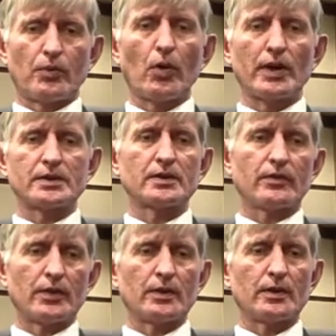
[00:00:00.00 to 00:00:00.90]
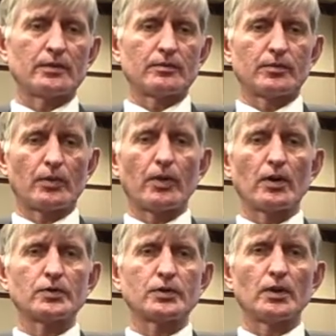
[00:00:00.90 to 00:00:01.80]
points of the
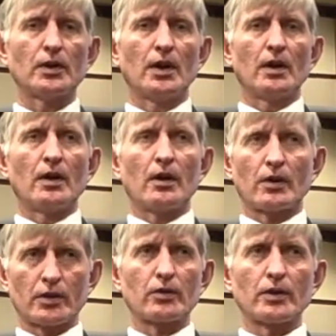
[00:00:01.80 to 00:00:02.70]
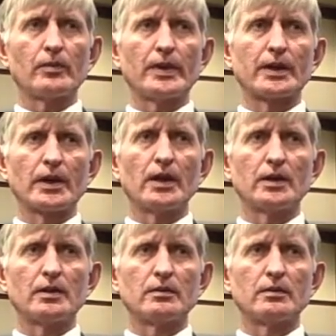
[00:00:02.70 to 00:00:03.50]
proposal are currently being done.